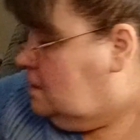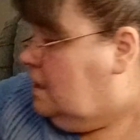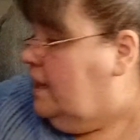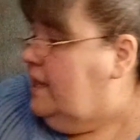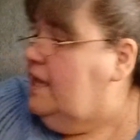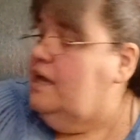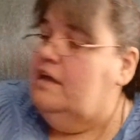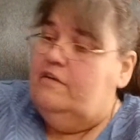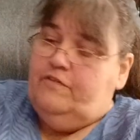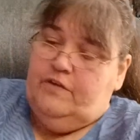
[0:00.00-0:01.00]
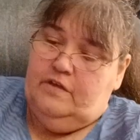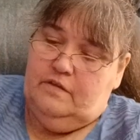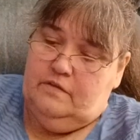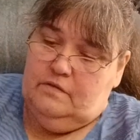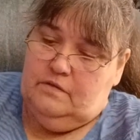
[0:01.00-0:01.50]
I have,
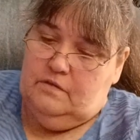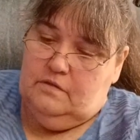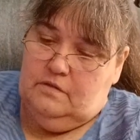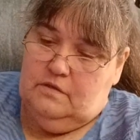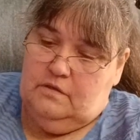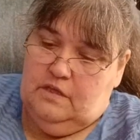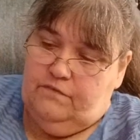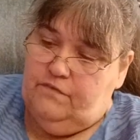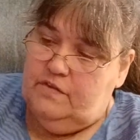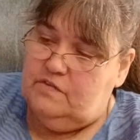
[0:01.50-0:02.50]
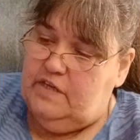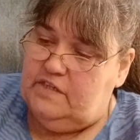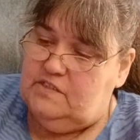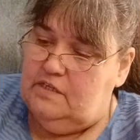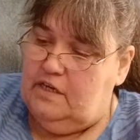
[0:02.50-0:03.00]
it feels
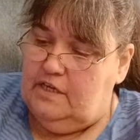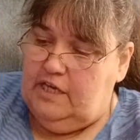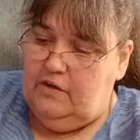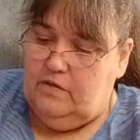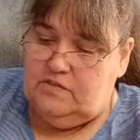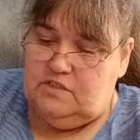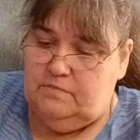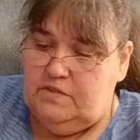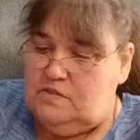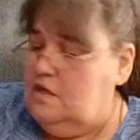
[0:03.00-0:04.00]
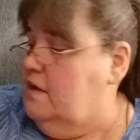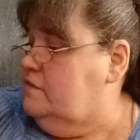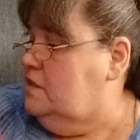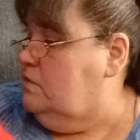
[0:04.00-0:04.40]
like Caron Simply Soft in